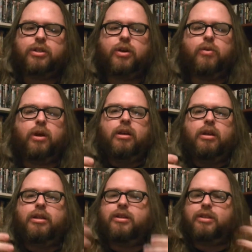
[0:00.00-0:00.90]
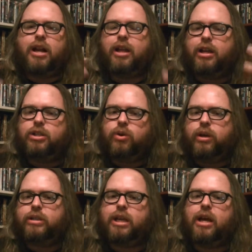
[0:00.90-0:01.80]
so there's not a lot of
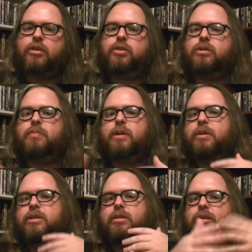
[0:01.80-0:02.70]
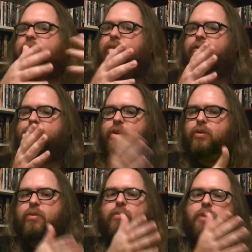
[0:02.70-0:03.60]
story to tell, so it's pretty much, you know, a
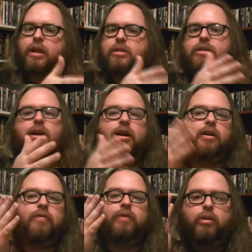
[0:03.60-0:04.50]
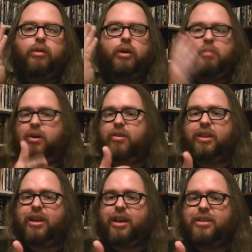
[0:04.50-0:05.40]
few minutes of their birth,
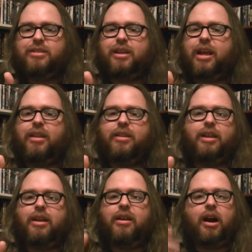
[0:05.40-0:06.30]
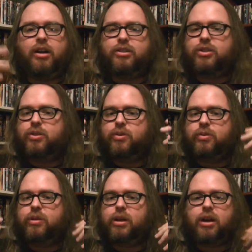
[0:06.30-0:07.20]
I guess, and then onto
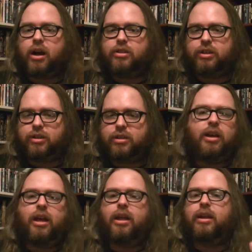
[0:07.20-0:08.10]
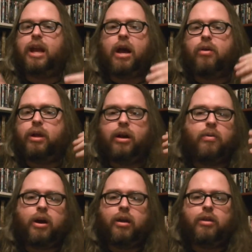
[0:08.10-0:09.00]
their concert. And now they are
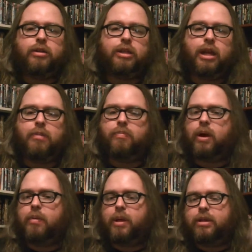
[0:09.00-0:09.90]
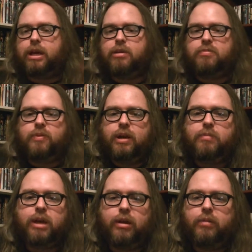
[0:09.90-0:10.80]
where they are today, and probably by the time this movie
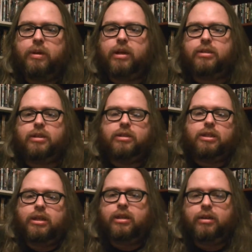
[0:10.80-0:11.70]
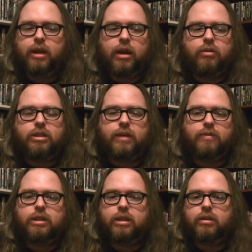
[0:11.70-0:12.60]
comes out, they'll be like 16 now, or
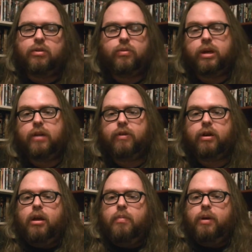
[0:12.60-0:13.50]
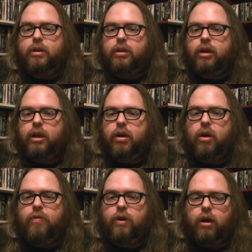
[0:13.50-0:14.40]
17, or whatever. But, you know,
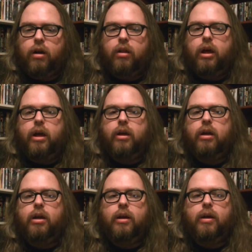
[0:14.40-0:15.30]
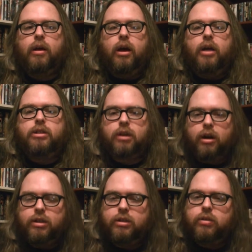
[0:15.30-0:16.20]
overall, I
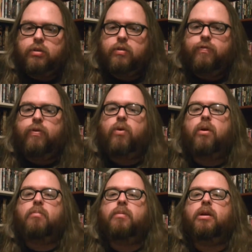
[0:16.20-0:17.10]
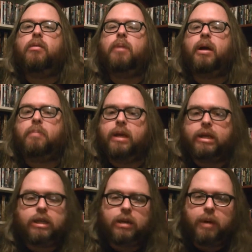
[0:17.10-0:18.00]
started to form my
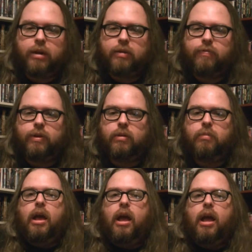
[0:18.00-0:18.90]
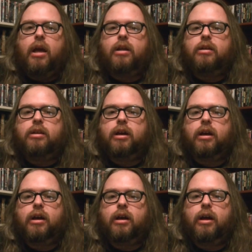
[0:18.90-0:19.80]
opinion about the film, and
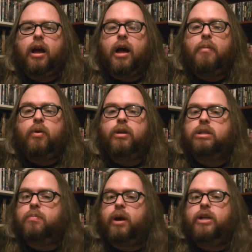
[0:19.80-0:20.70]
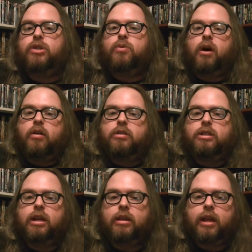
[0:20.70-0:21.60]
I'm going to surprise you all and
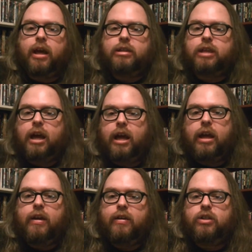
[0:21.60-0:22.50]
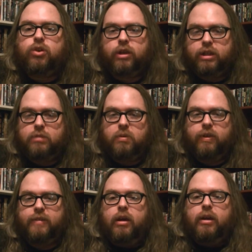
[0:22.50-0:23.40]
say that I enjoyed this
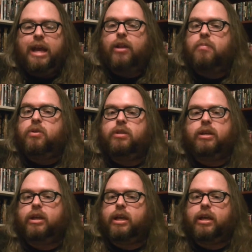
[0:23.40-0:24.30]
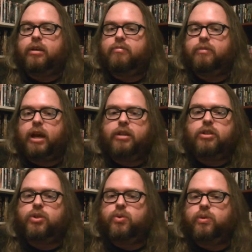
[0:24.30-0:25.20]
movie. Now, the music, again, not
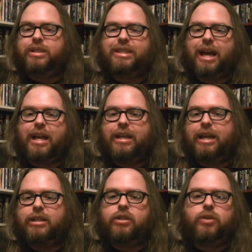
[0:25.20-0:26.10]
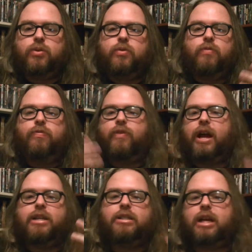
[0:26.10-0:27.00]
too exciting, not too
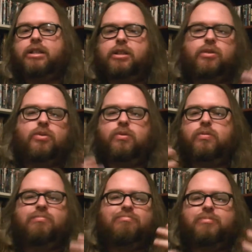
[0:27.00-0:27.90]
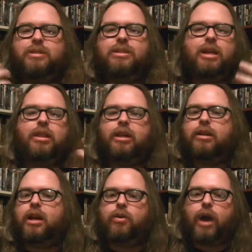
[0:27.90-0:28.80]
fresh, not too, nothing
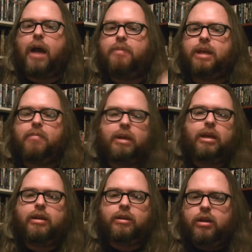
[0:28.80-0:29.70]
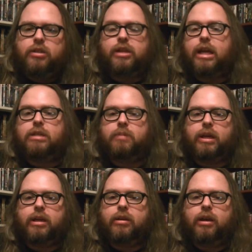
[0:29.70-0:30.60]
that grabs at me and shakes
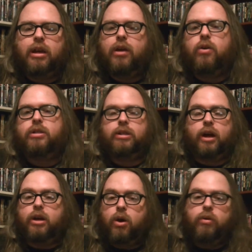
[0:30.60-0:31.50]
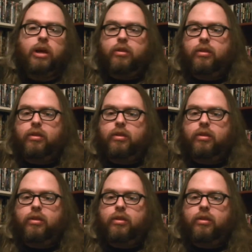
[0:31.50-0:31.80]
me. And of course, you know, I know